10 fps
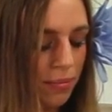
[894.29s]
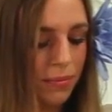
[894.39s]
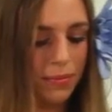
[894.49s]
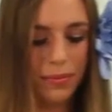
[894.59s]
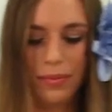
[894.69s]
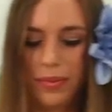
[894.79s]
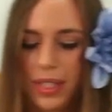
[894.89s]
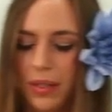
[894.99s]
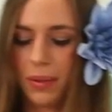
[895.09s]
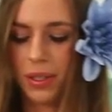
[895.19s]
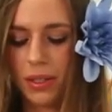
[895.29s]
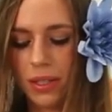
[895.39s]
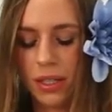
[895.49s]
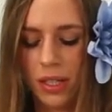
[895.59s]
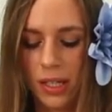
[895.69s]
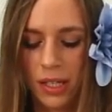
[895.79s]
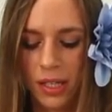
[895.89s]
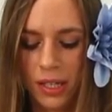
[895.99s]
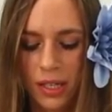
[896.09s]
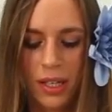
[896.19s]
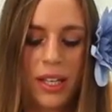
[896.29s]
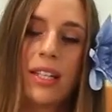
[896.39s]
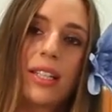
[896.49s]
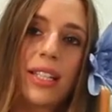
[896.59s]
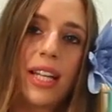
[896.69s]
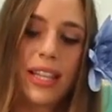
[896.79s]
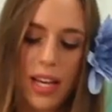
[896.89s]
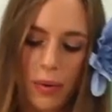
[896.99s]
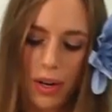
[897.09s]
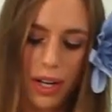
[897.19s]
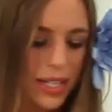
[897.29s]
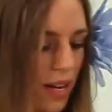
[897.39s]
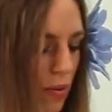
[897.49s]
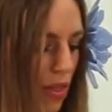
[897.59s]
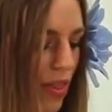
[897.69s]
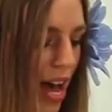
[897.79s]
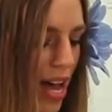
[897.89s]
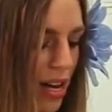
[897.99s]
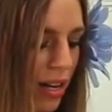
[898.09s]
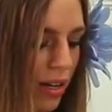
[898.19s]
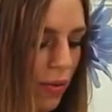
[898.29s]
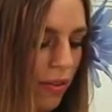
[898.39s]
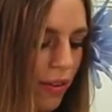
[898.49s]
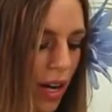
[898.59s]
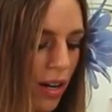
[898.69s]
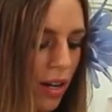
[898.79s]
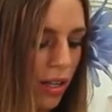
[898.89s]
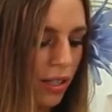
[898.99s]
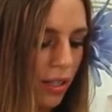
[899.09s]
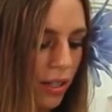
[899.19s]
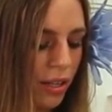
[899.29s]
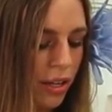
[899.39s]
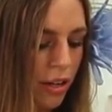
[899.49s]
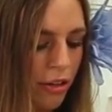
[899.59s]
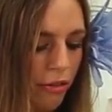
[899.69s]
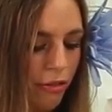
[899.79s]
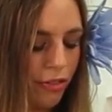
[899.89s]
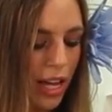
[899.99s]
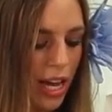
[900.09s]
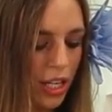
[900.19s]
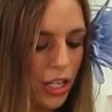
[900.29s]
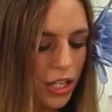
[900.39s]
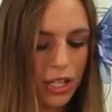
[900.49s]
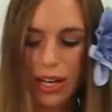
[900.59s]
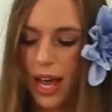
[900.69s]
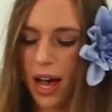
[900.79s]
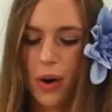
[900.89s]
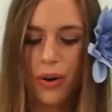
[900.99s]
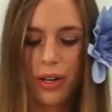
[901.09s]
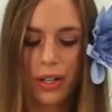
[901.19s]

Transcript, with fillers: Mm, so except that we're all done with that. We've got all our flesh out and